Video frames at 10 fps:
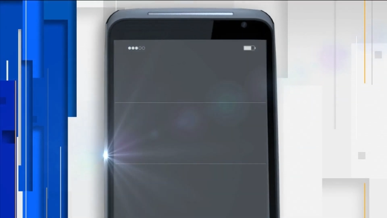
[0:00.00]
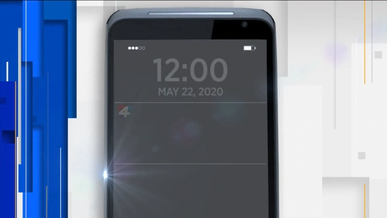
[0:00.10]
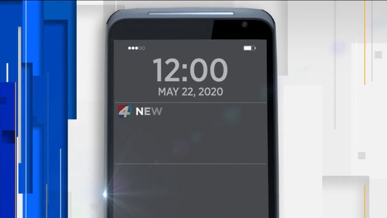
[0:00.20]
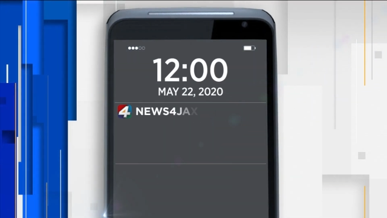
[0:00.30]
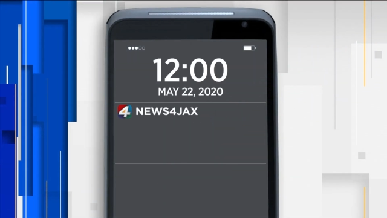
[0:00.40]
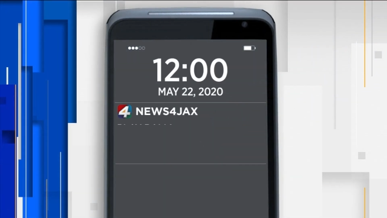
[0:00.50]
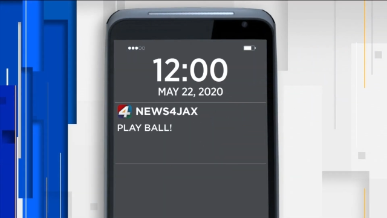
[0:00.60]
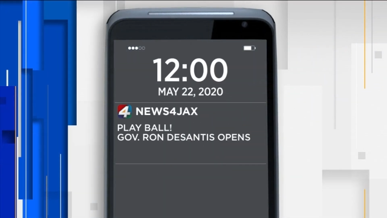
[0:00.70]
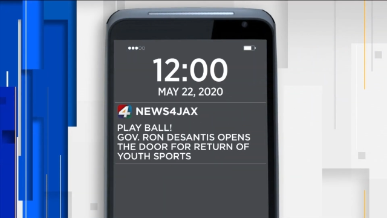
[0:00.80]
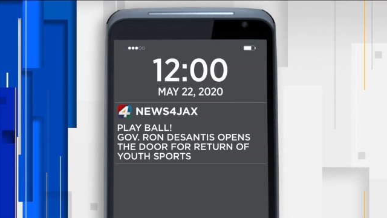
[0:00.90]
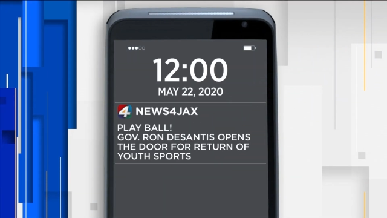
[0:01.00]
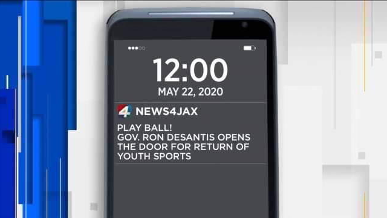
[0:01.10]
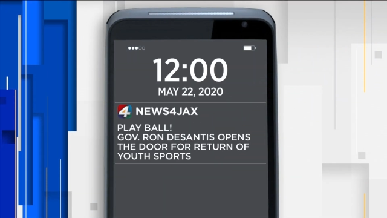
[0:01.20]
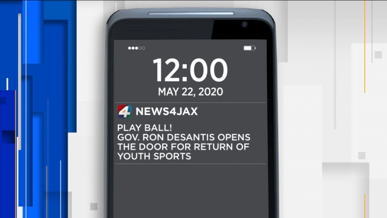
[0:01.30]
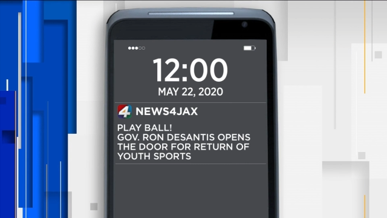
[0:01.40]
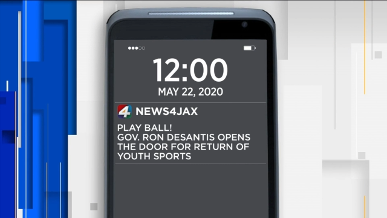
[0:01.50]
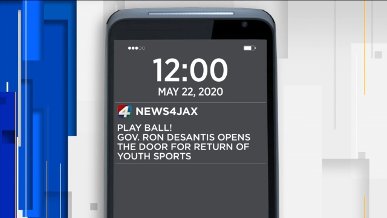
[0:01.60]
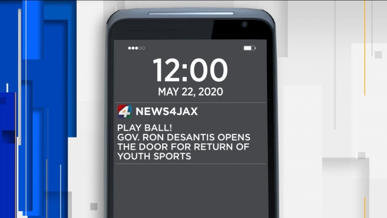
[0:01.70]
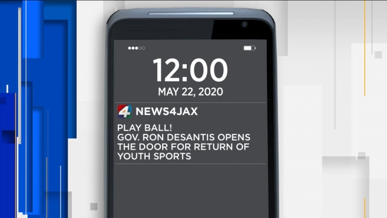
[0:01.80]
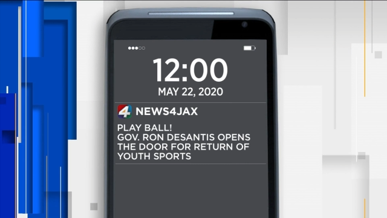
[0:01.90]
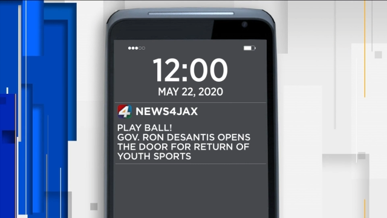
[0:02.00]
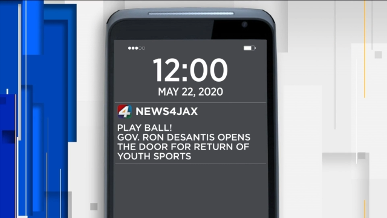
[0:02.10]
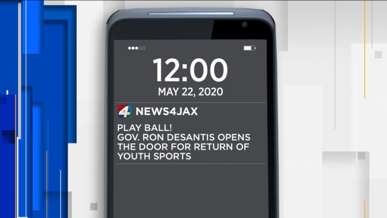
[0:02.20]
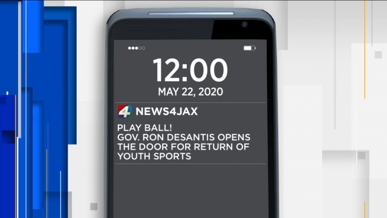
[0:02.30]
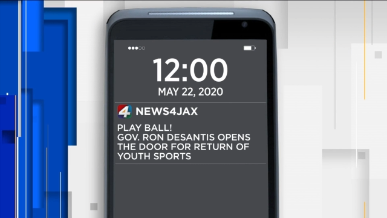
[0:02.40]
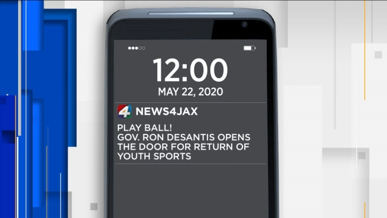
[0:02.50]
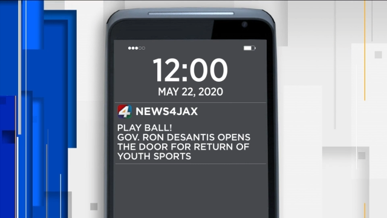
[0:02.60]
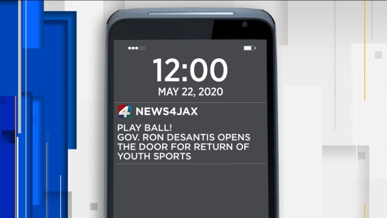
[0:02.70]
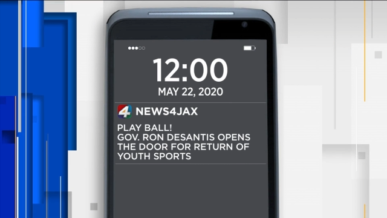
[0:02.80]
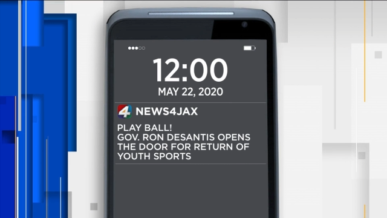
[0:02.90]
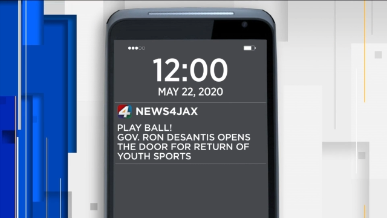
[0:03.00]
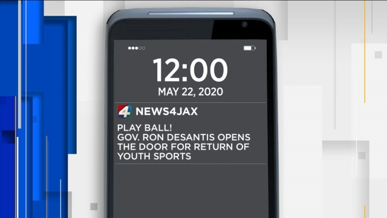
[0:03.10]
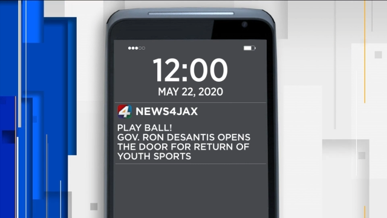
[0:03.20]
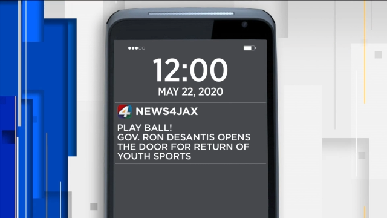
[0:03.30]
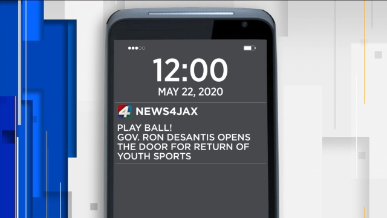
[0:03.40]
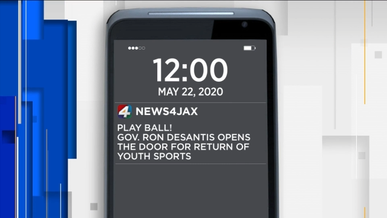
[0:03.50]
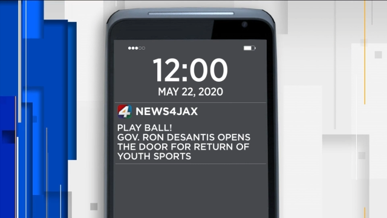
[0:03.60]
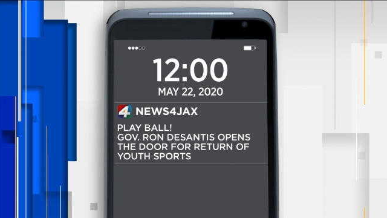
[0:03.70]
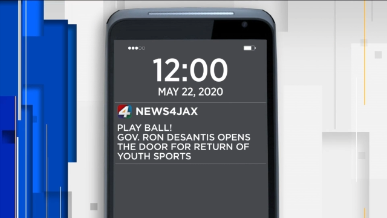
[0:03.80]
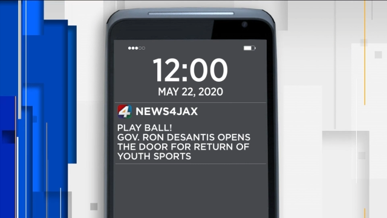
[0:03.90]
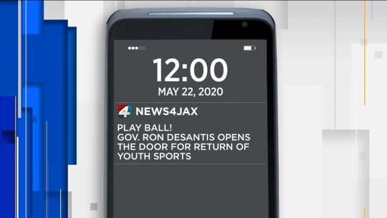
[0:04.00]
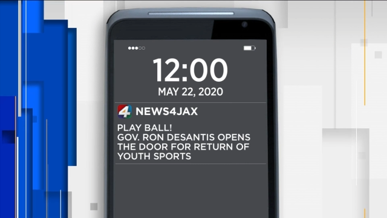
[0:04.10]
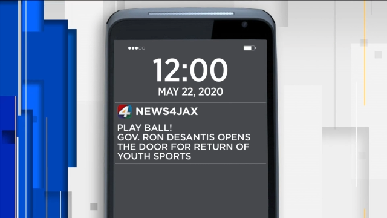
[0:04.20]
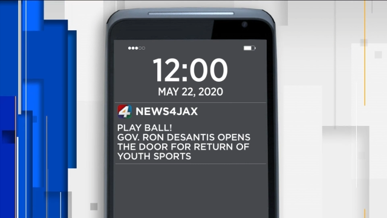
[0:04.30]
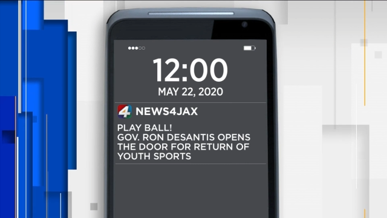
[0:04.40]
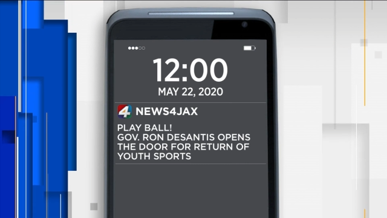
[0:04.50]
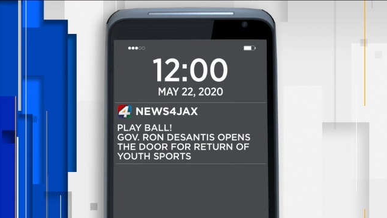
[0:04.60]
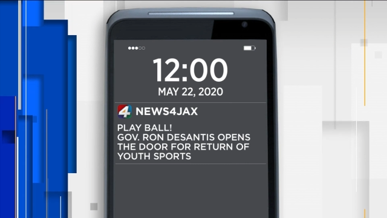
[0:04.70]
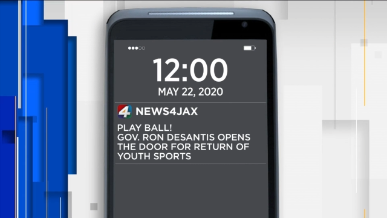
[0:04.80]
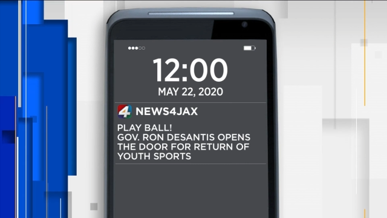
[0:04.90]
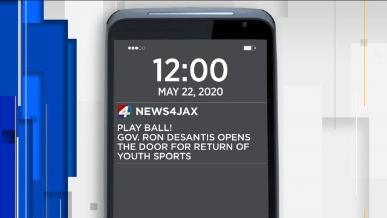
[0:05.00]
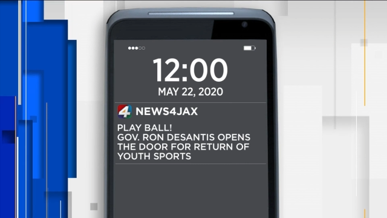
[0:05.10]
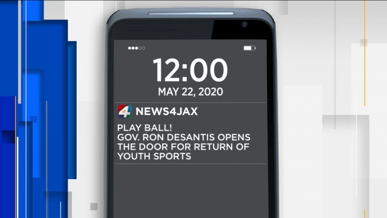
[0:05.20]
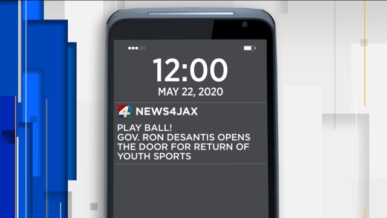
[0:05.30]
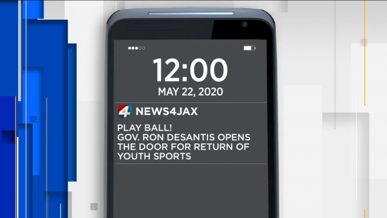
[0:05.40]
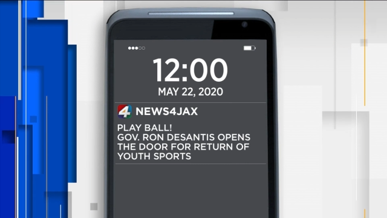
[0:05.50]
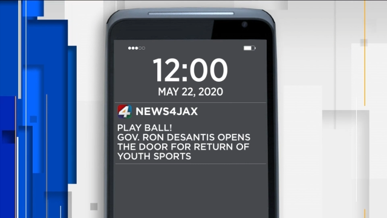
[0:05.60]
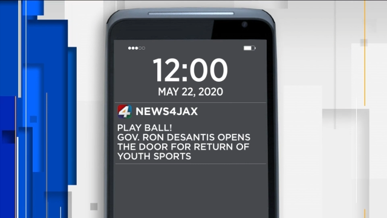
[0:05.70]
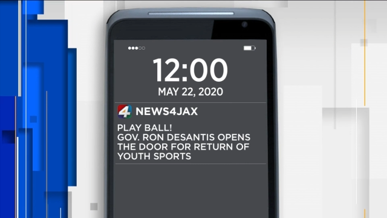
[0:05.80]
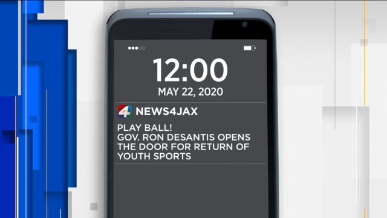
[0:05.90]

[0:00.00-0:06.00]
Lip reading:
[unreadable: no face in view]